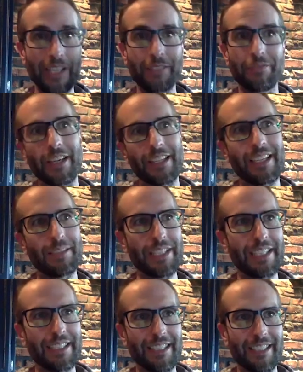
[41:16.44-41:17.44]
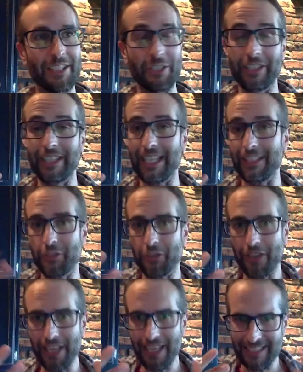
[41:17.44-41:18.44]
fog comes in because you're in that
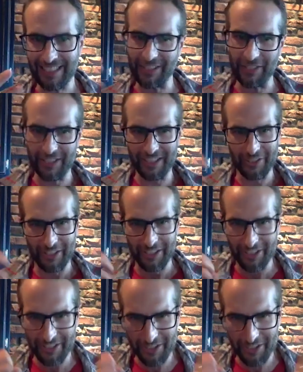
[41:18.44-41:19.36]
stress and you just you're just